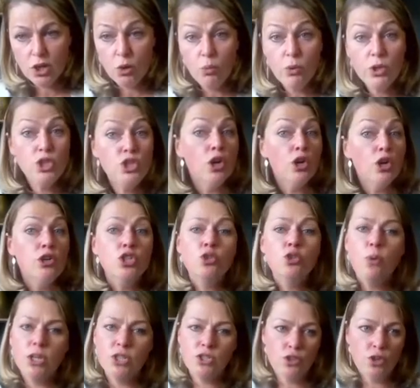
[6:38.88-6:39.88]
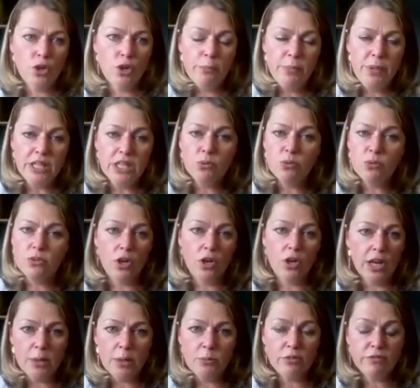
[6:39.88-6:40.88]
We don't want to compete with
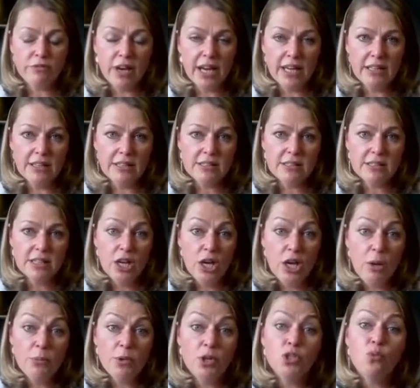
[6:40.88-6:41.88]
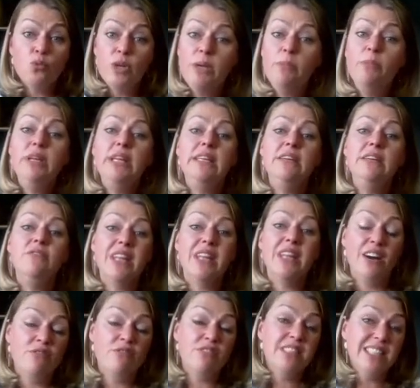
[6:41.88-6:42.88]
online providers because we believe that
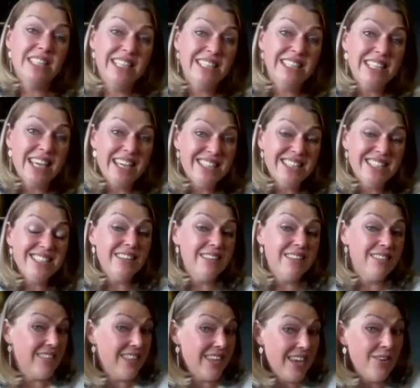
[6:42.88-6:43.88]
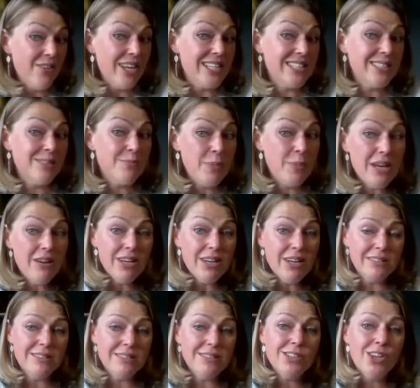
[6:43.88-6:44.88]
our facilitators and their
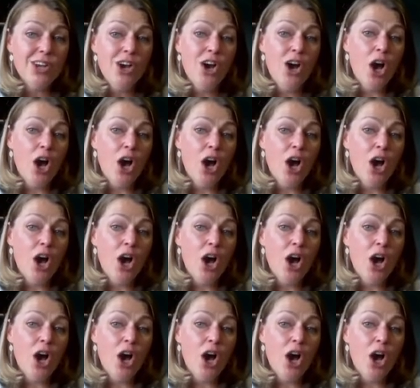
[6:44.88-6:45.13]
experience